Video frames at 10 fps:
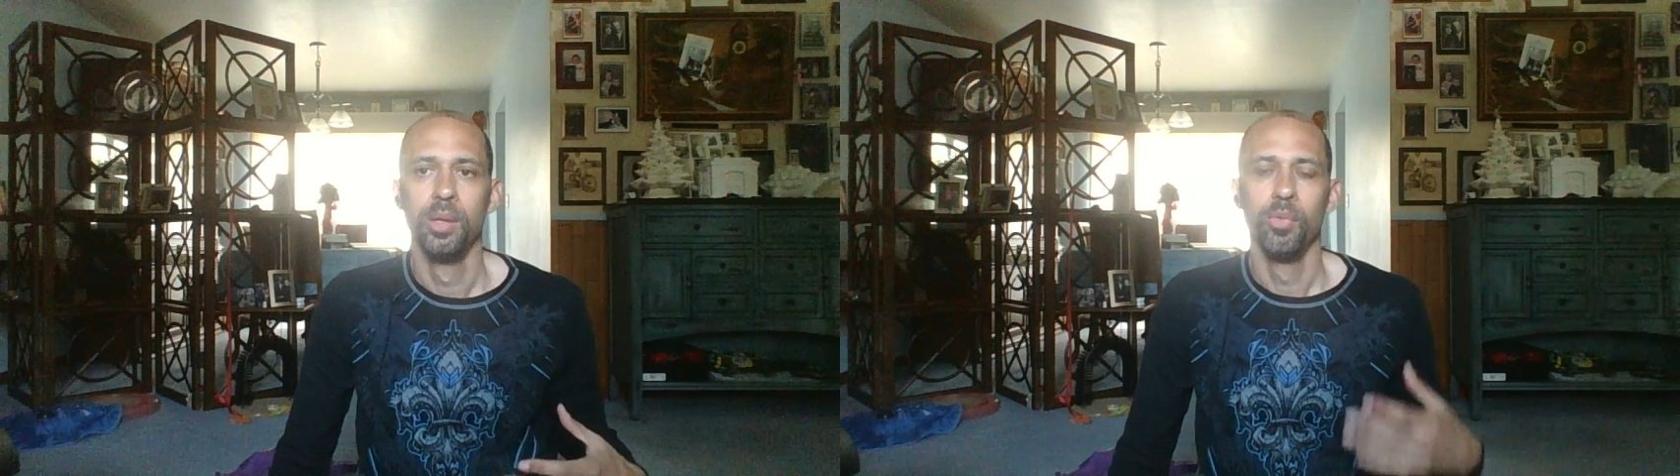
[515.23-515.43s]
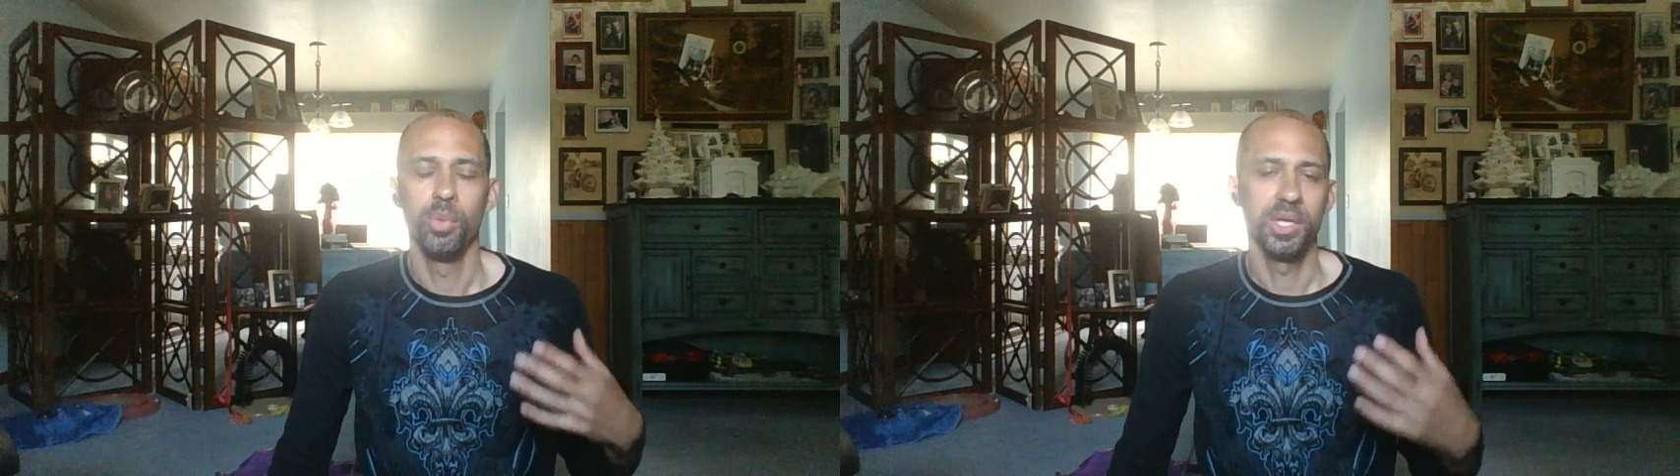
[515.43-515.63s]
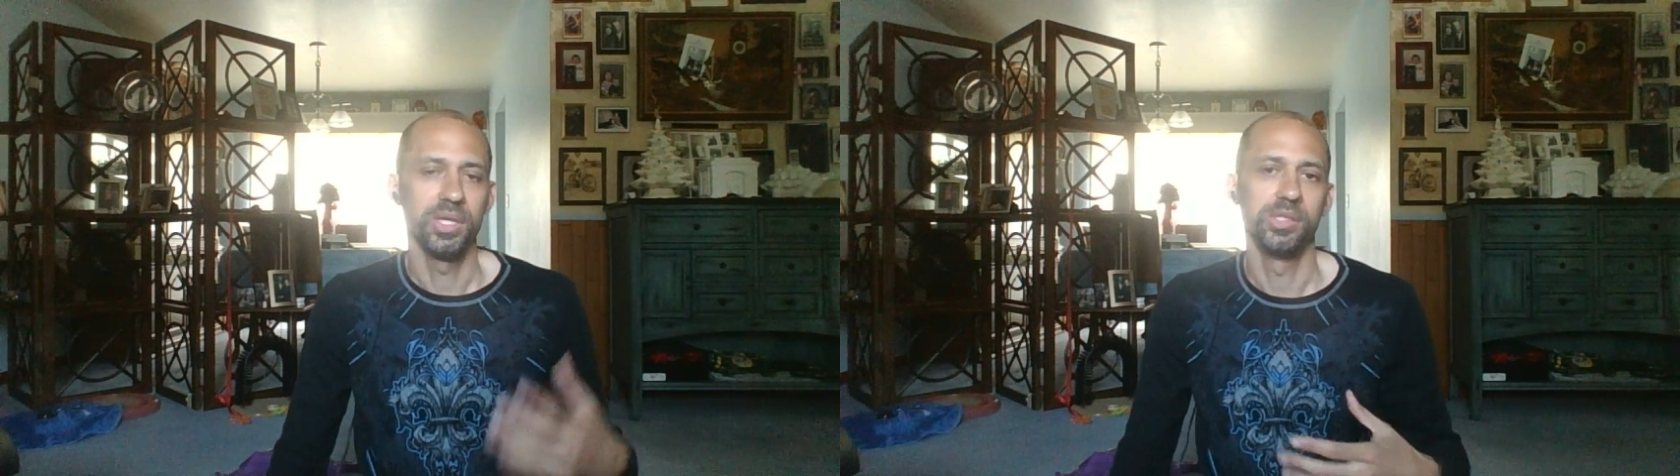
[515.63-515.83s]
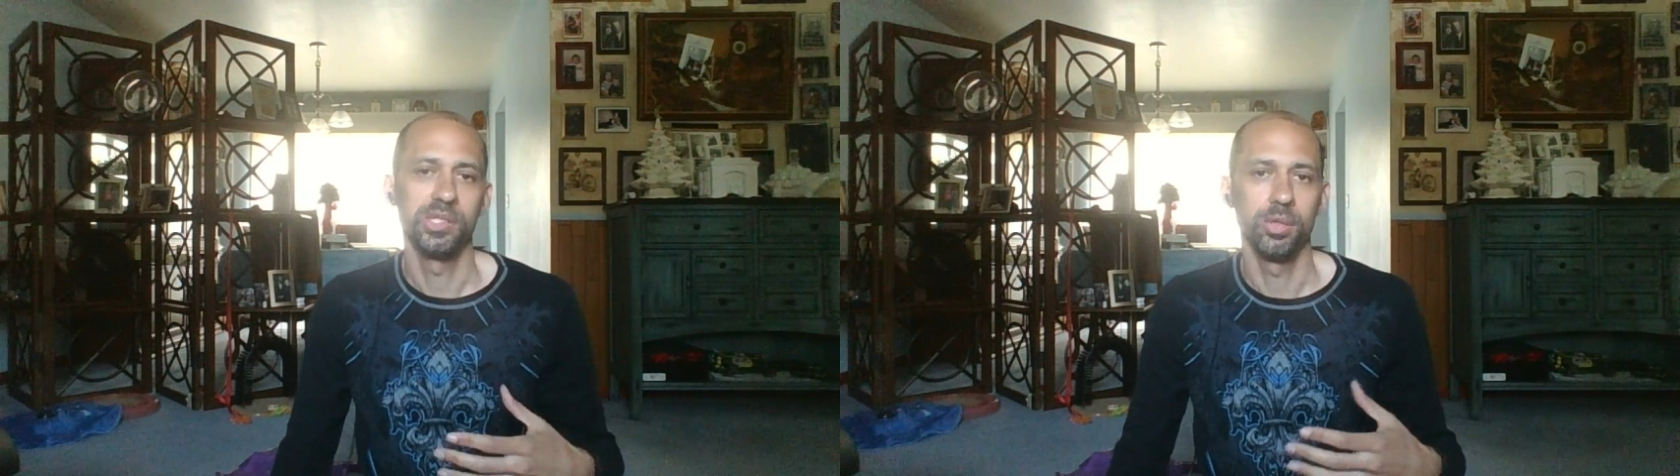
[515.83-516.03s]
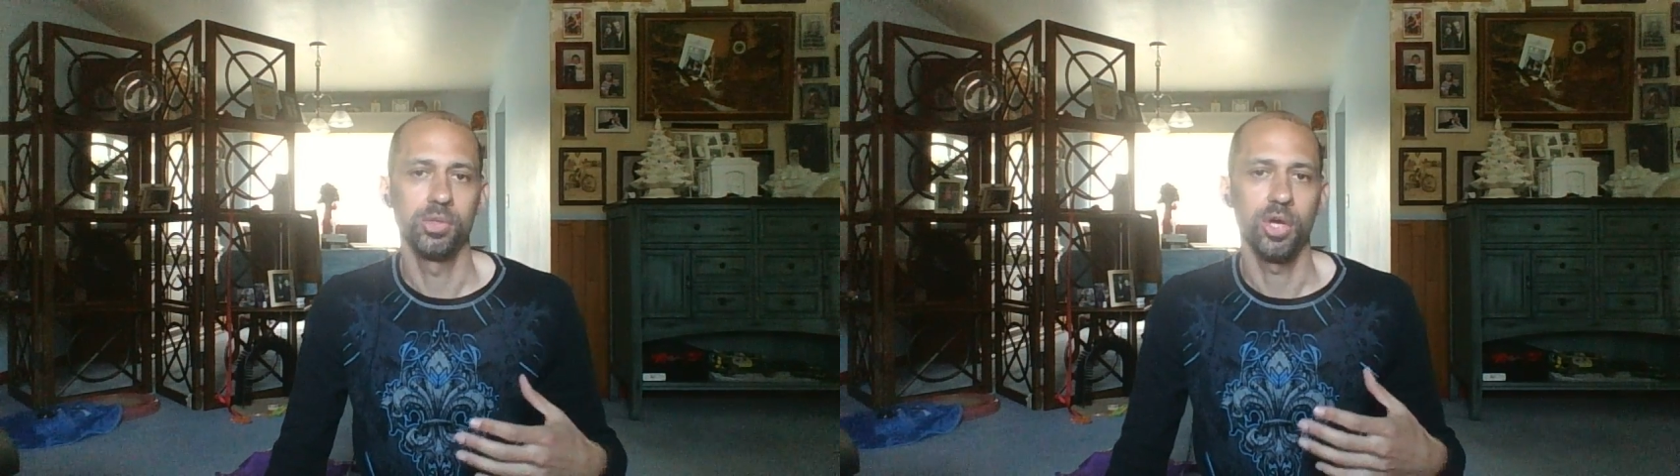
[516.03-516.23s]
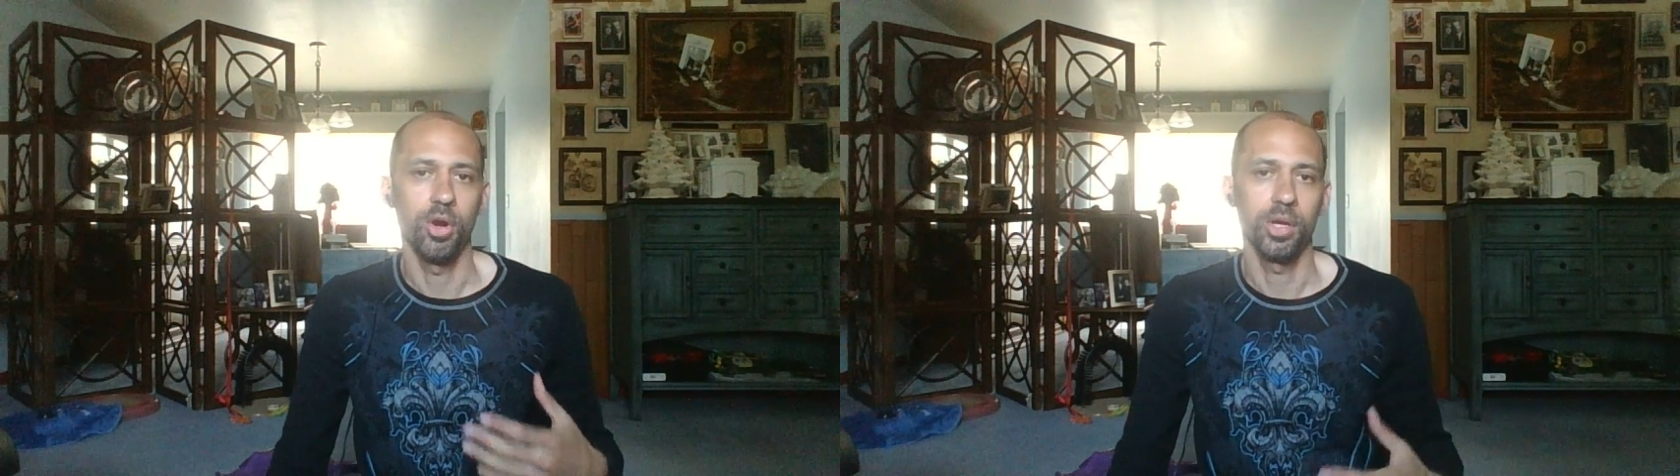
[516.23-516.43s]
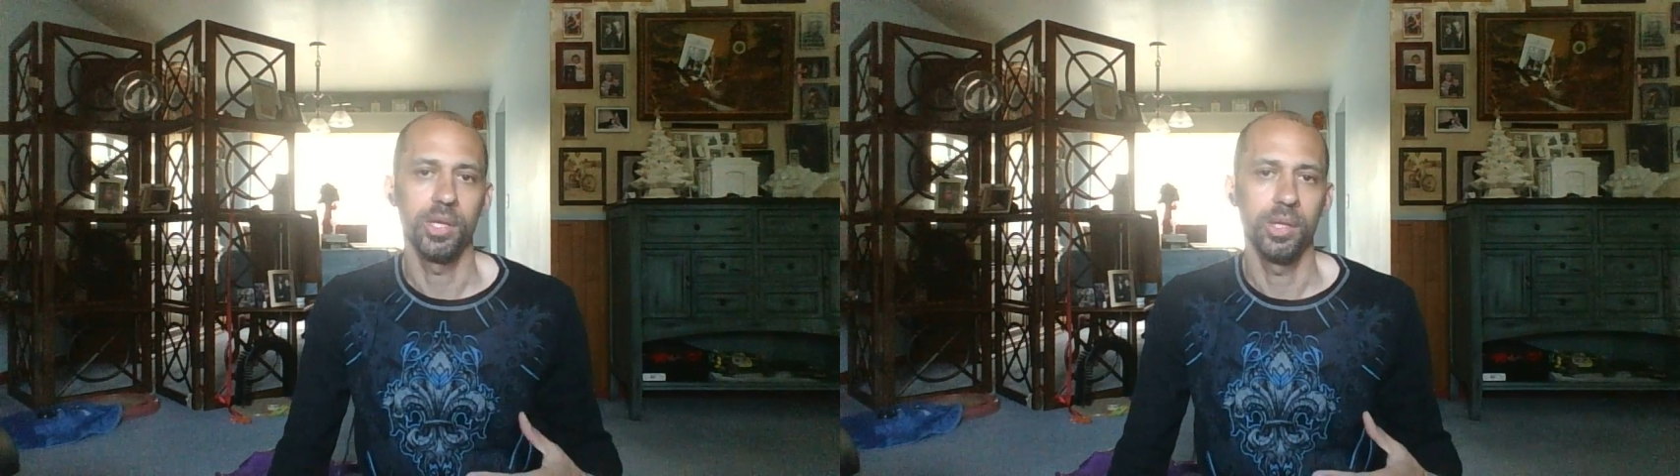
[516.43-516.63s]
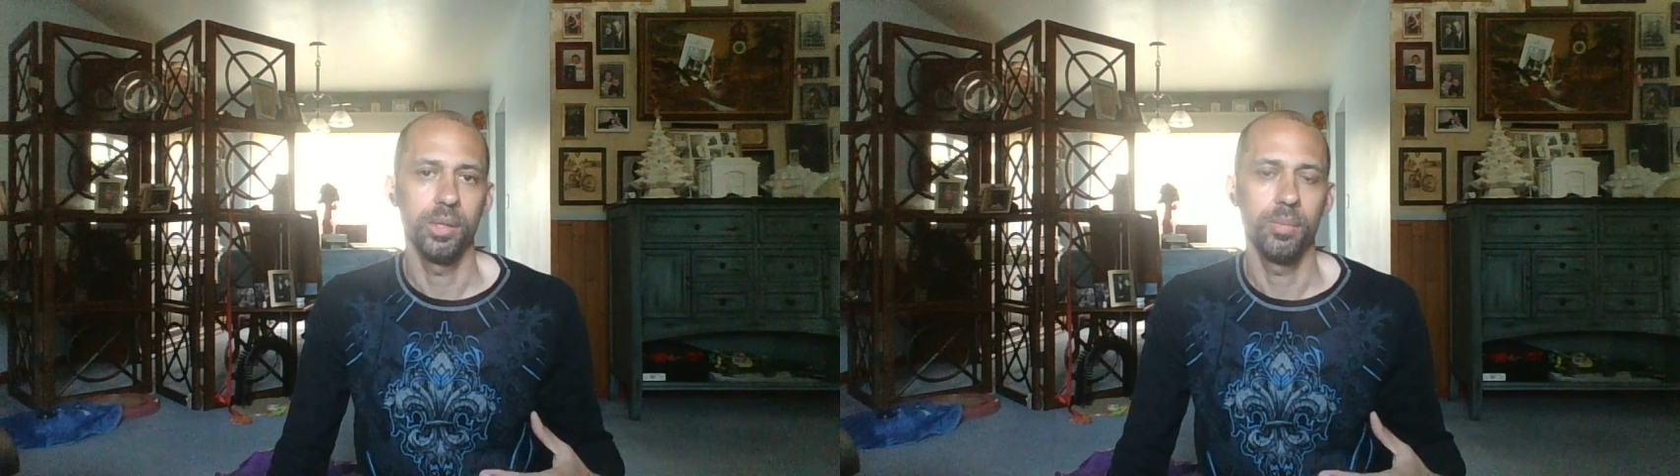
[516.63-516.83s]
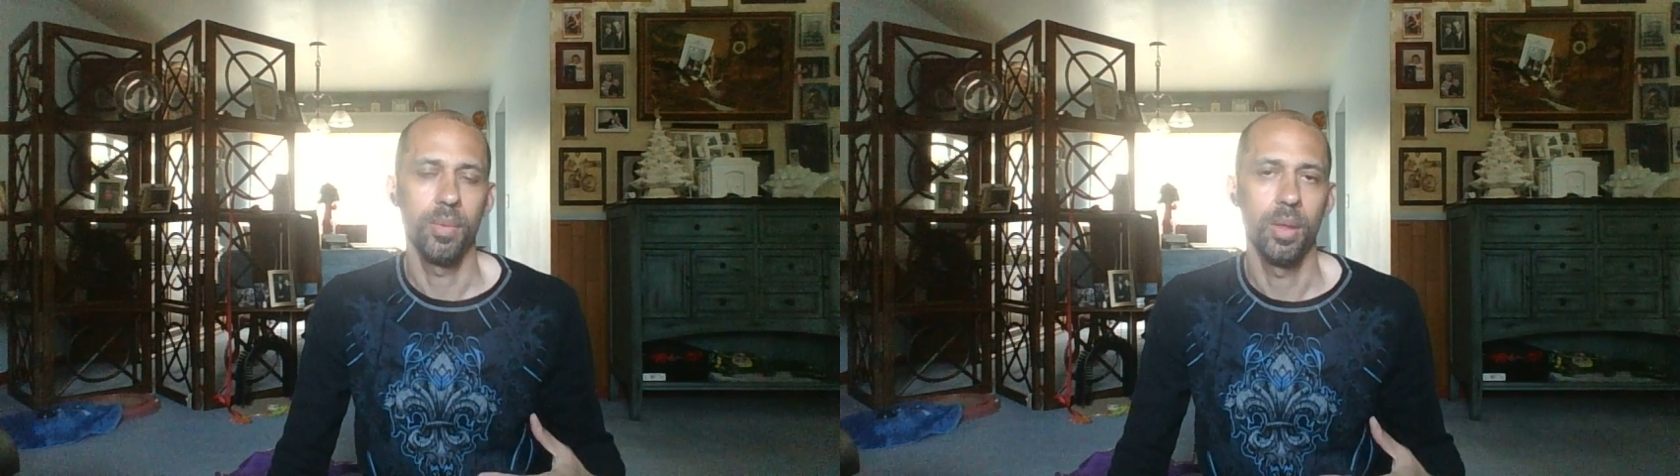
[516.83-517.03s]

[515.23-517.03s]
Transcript: we can still target it